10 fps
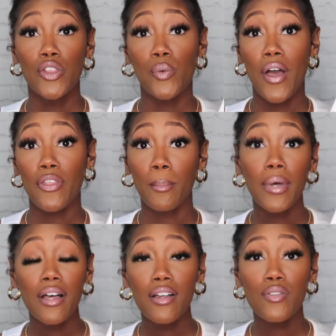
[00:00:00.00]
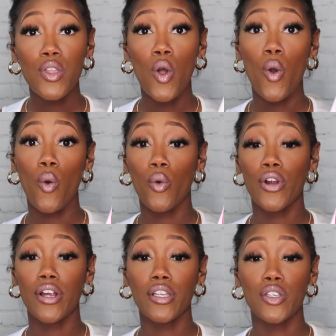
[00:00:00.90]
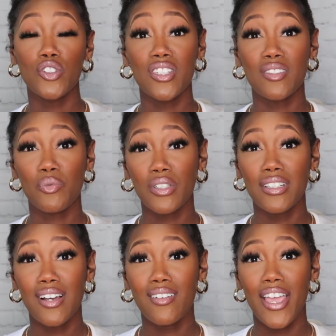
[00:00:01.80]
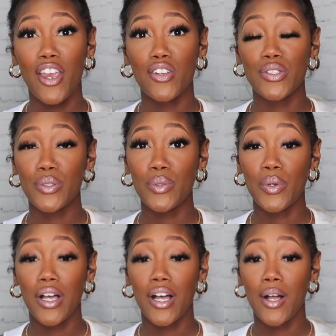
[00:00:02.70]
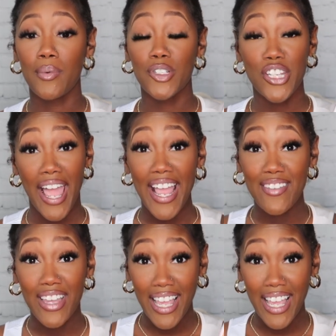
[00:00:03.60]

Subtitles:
throughout the month, or you just really don't care to shave